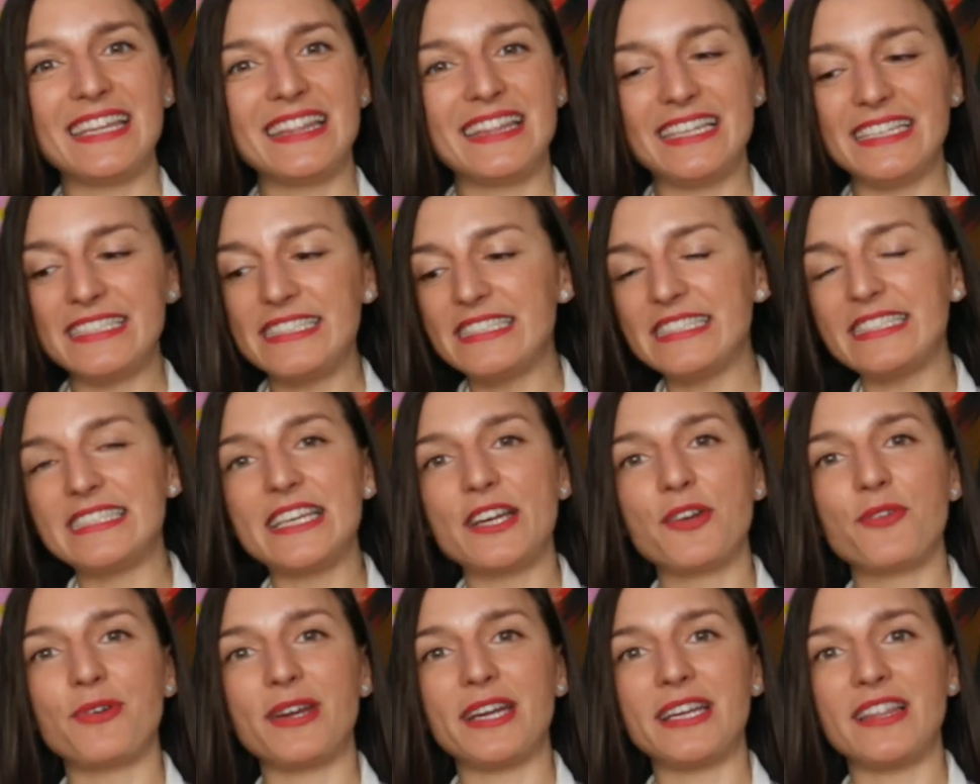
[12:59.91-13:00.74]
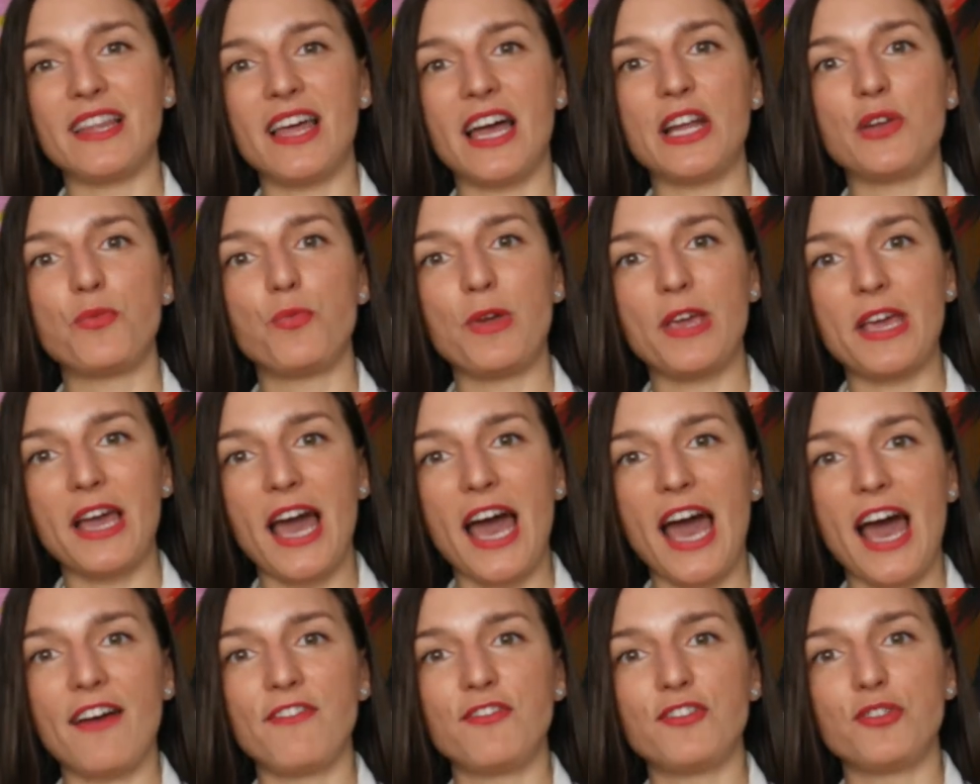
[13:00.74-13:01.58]
this is the green light we
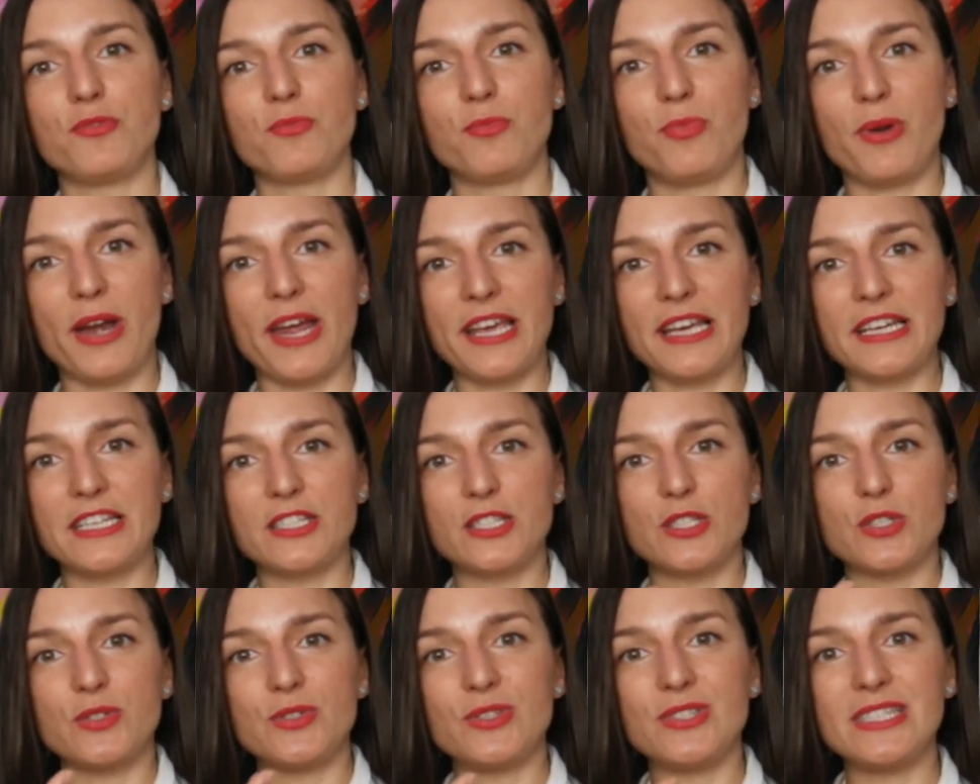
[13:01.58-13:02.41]
have to break it to.